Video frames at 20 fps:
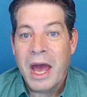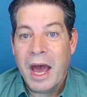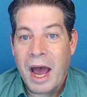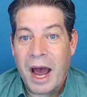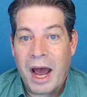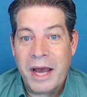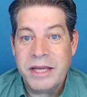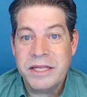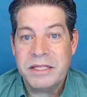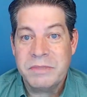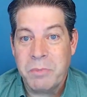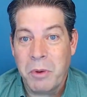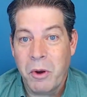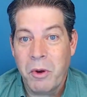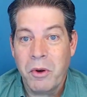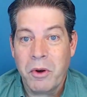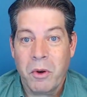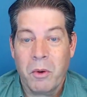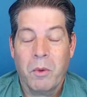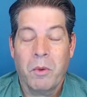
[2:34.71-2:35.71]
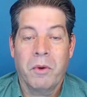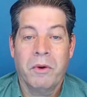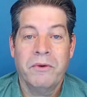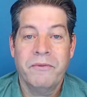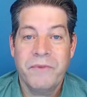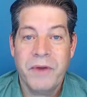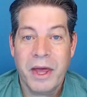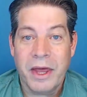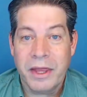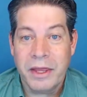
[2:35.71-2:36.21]
I spoke or
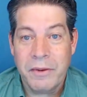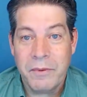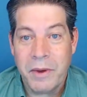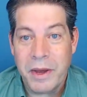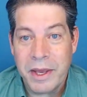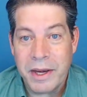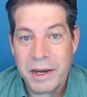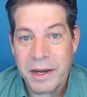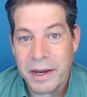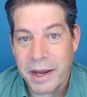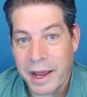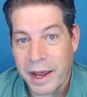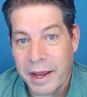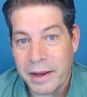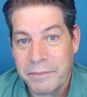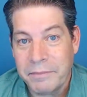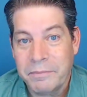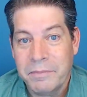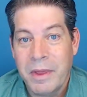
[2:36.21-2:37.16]
evaluated at